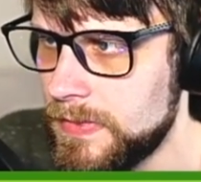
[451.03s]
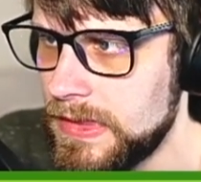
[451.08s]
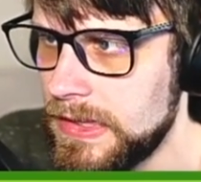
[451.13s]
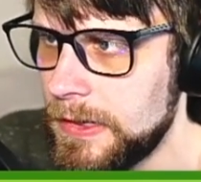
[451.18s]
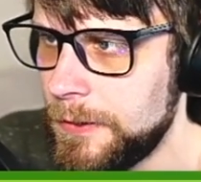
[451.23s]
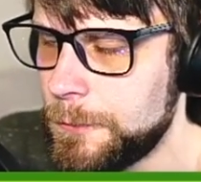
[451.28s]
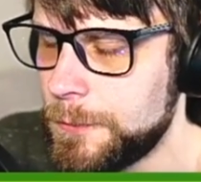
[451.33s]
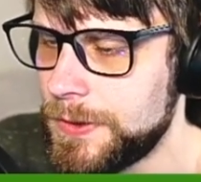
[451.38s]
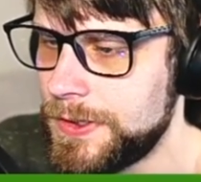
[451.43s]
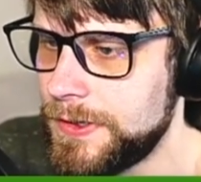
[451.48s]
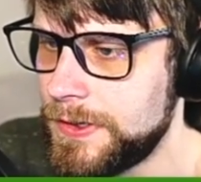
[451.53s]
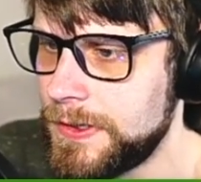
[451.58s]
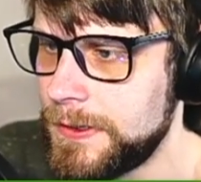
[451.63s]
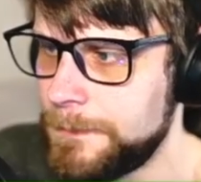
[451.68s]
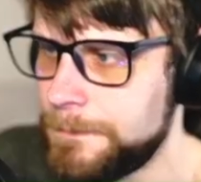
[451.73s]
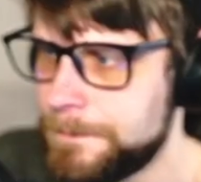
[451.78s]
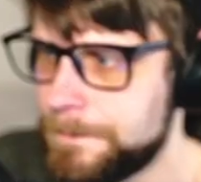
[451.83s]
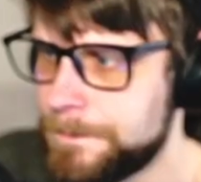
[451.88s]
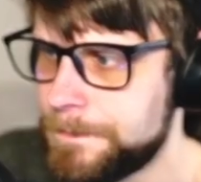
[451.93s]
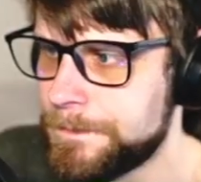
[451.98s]
We did
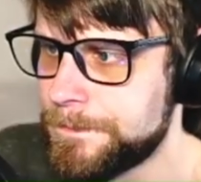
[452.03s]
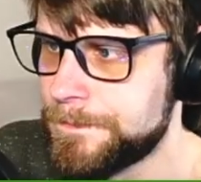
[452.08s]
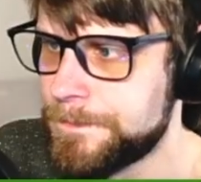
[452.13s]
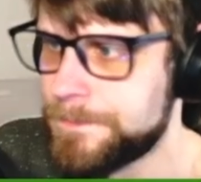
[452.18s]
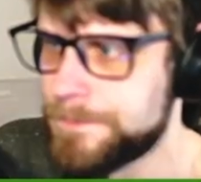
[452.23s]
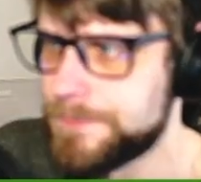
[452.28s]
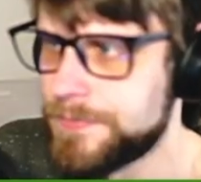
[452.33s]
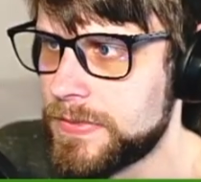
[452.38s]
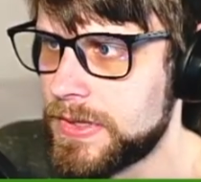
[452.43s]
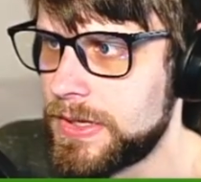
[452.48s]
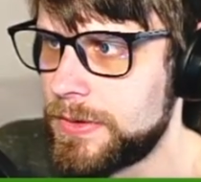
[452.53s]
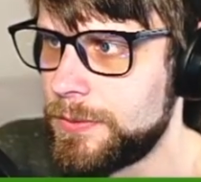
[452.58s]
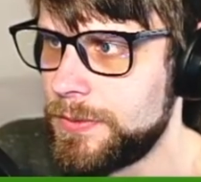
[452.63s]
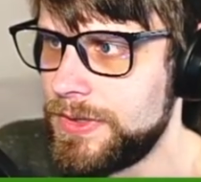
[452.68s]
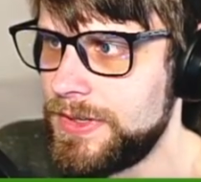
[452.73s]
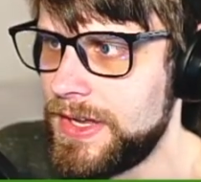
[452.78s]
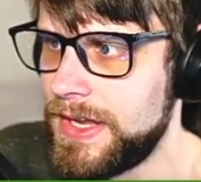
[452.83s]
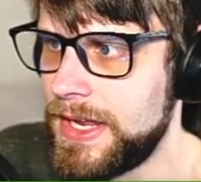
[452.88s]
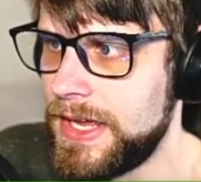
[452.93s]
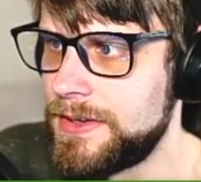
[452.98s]
it. We
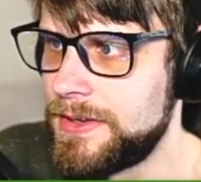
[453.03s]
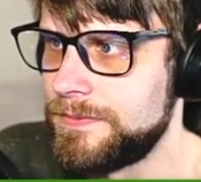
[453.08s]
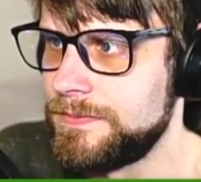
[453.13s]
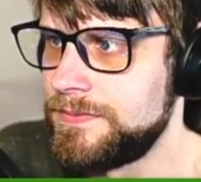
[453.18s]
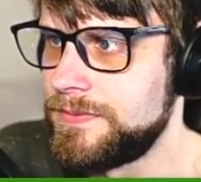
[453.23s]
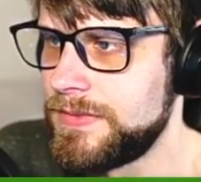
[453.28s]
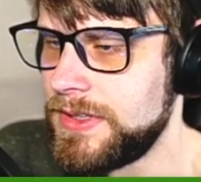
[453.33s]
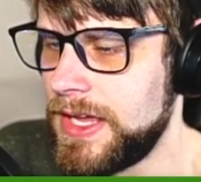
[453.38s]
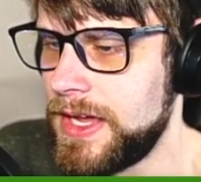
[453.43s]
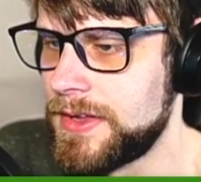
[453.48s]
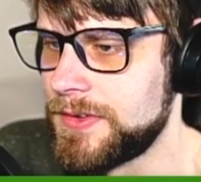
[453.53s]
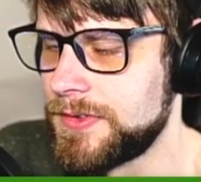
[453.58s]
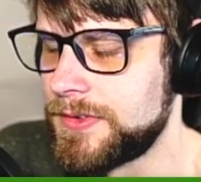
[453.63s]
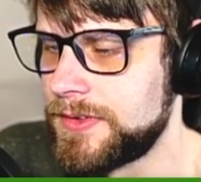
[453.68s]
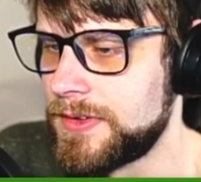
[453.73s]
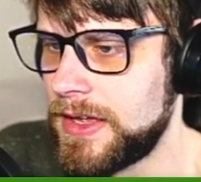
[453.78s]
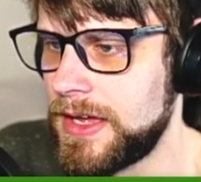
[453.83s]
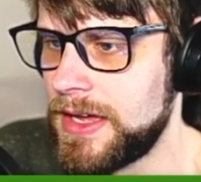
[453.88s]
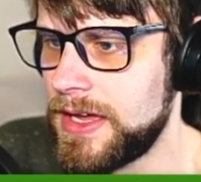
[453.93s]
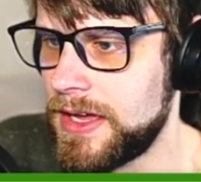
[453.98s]
did it.
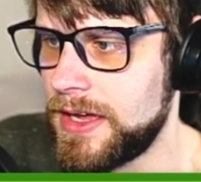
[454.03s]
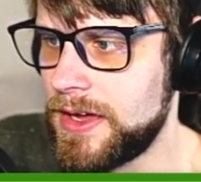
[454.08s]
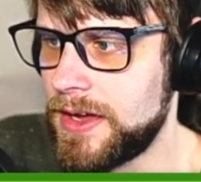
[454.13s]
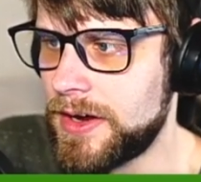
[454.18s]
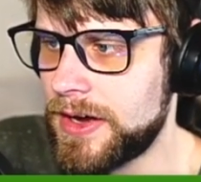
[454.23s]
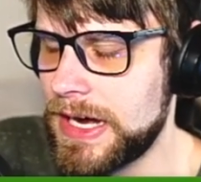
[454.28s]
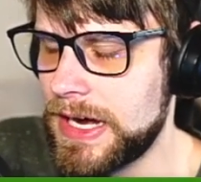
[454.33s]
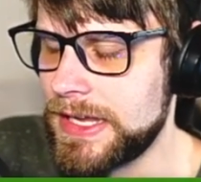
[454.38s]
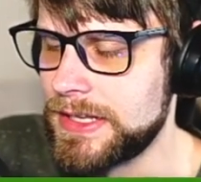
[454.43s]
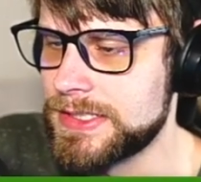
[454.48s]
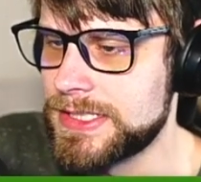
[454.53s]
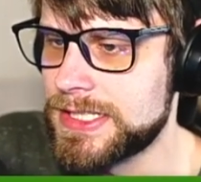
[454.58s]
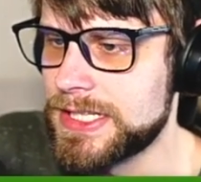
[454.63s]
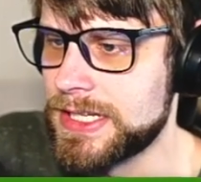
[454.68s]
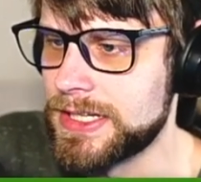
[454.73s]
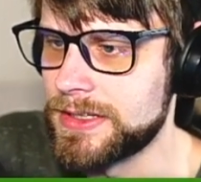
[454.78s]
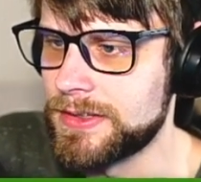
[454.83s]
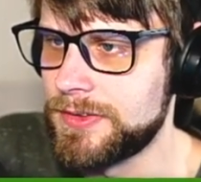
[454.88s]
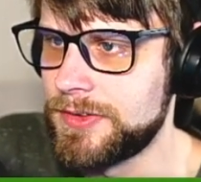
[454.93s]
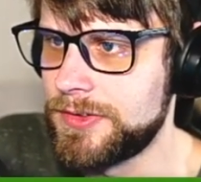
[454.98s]
Yes. All right,
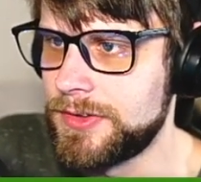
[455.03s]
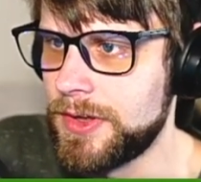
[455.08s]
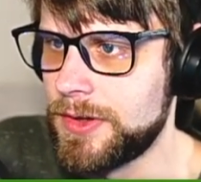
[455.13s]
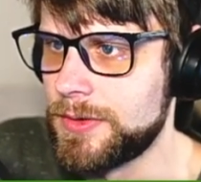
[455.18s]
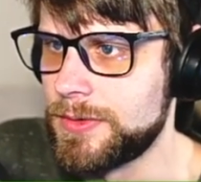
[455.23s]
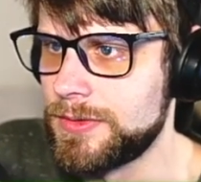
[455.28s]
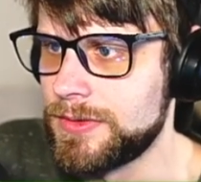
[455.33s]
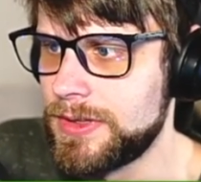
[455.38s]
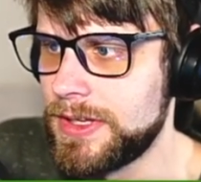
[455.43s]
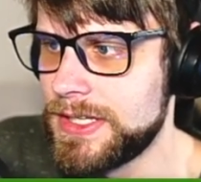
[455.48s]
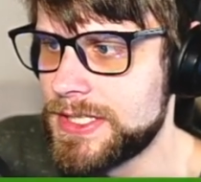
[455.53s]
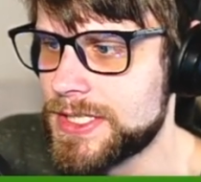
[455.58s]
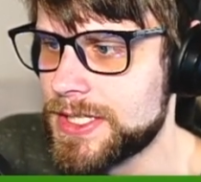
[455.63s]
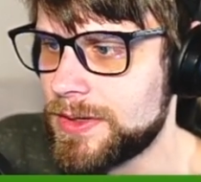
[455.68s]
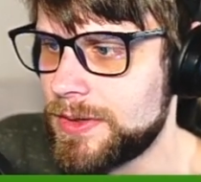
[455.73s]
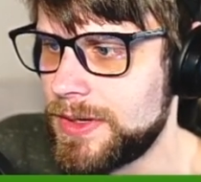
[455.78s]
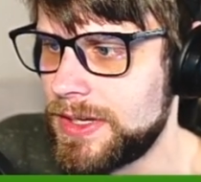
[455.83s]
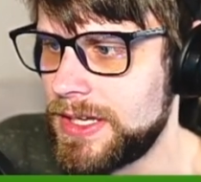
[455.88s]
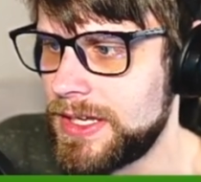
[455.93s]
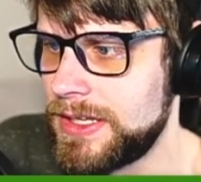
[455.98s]
sick. So let's
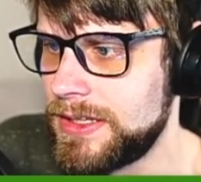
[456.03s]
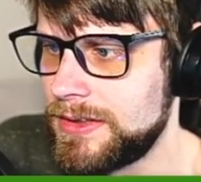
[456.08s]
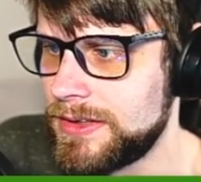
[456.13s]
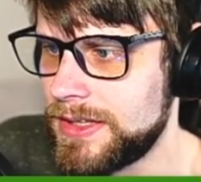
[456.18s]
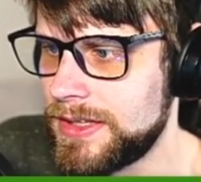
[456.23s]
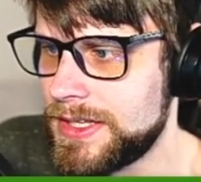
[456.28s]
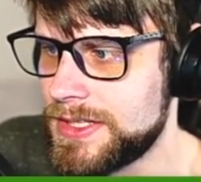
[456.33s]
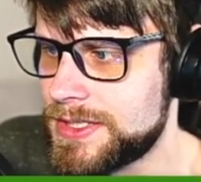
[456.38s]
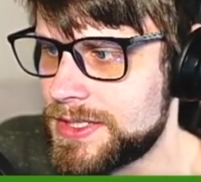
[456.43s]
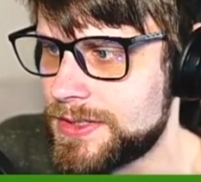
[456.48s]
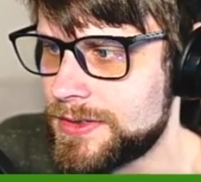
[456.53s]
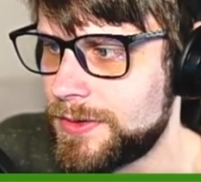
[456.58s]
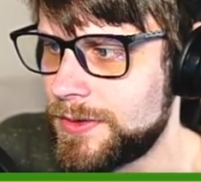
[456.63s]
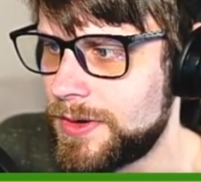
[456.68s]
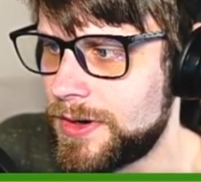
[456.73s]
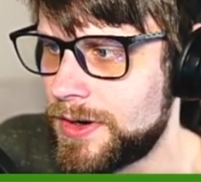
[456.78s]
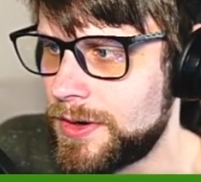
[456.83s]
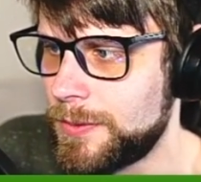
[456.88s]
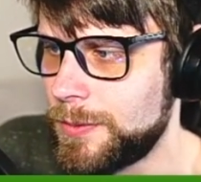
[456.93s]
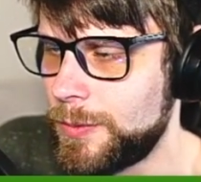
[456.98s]
go ahead. Let's throw
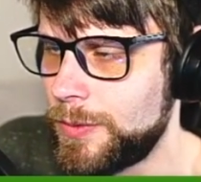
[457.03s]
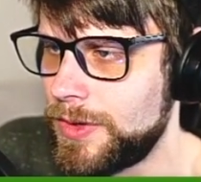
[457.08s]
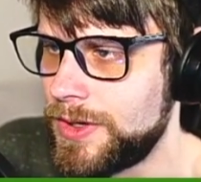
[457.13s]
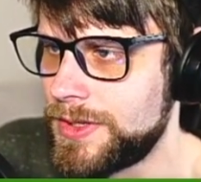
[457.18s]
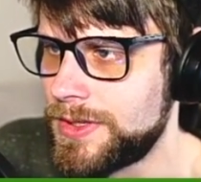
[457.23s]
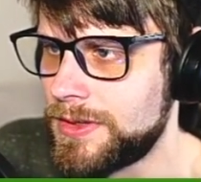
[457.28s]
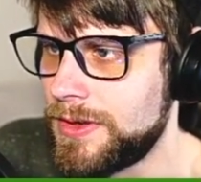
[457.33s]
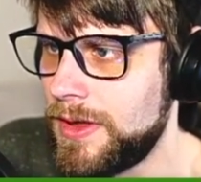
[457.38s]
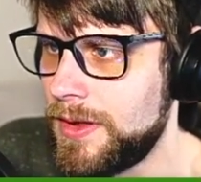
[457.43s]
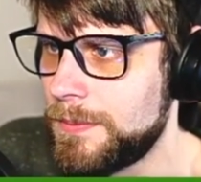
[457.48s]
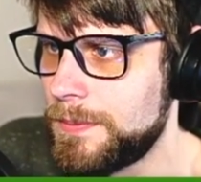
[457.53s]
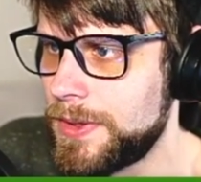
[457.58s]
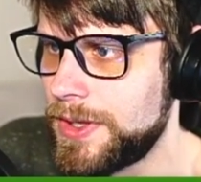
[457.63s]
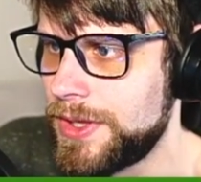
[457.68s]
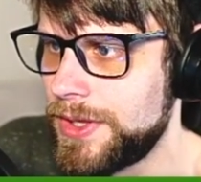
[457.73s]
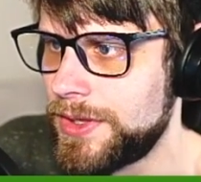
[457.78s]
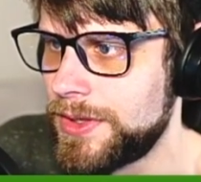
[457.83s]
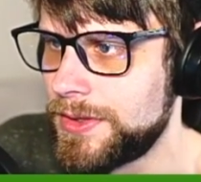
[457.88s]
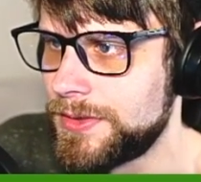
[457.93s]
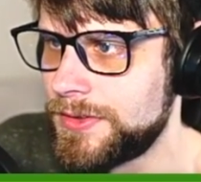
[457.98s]
our 1
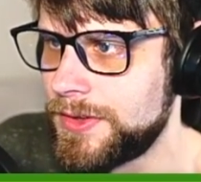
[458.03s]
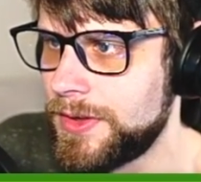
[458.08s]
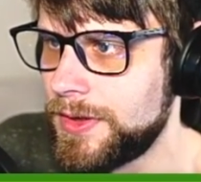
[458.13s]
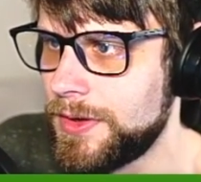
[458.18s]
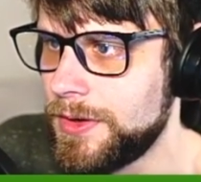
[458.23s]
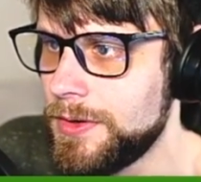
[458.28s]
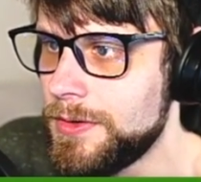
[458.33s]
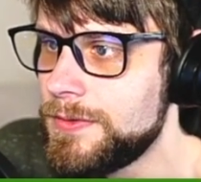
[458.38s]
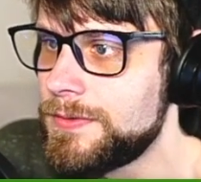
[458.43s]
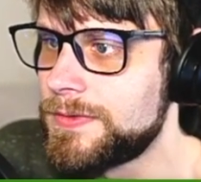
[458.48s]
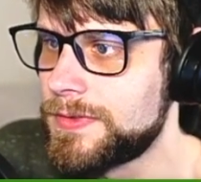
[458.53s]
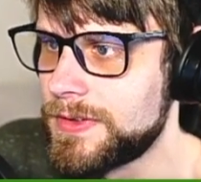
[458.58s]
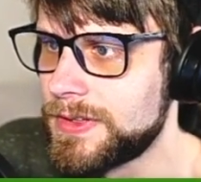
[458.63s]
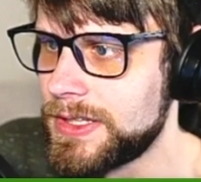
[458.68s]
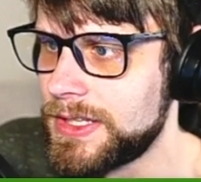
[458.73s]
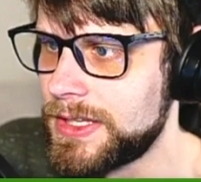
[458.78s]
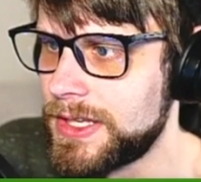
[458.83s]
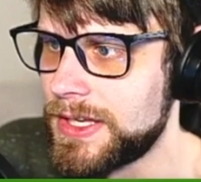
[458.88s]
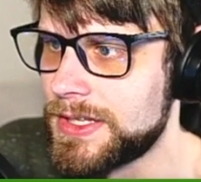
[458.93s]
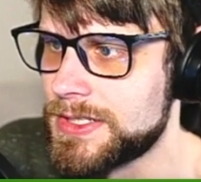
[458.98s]
ball to
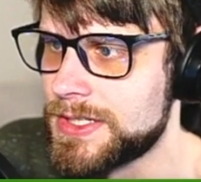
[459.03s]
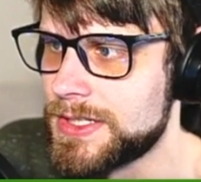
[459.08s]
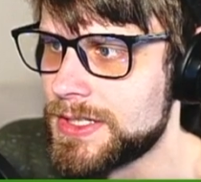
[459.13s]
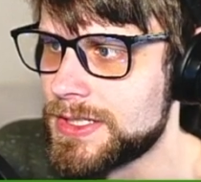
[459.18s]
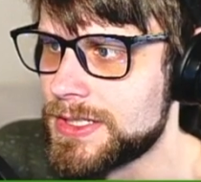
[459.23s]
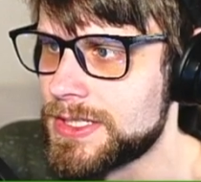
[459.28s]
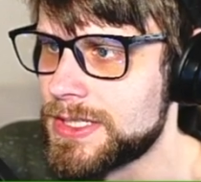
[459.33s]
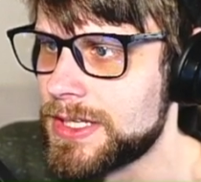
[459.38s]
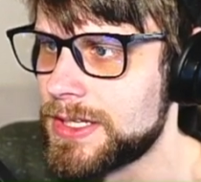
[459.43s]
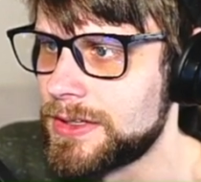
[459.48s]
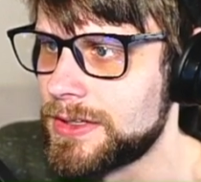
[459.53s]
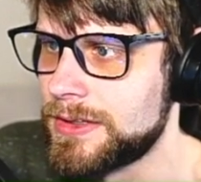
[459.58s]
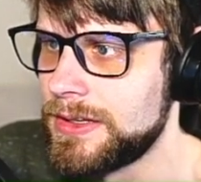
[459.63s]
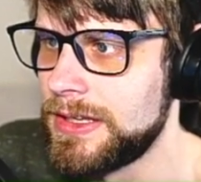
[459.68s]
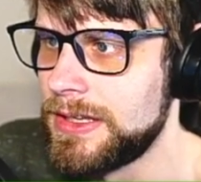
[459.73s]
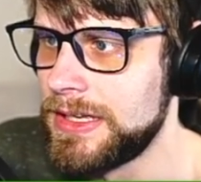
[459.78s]
hopefully catch this thing.